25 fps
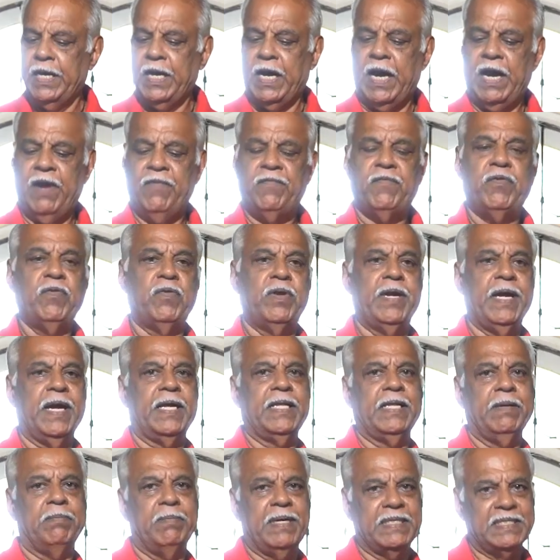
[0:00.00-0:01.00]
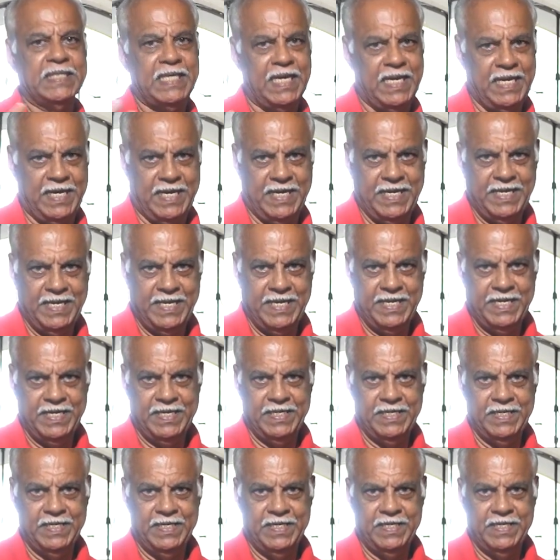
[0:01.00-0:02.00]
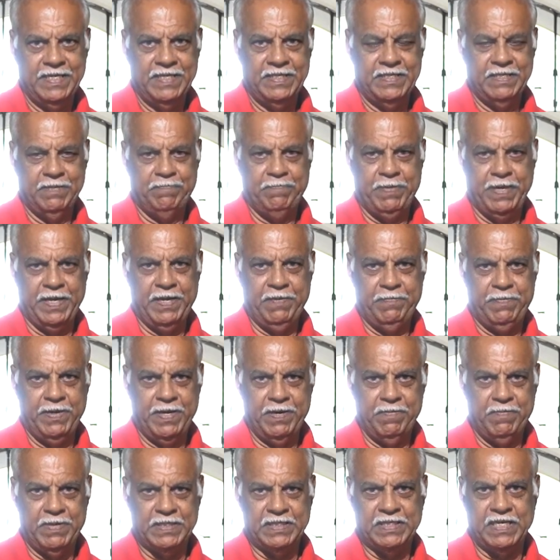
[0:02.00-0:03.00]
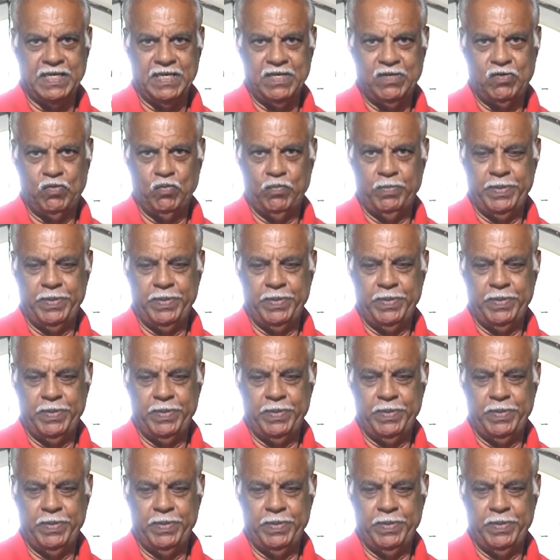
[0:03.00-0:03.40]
I have to take the masala, the peri peri masala to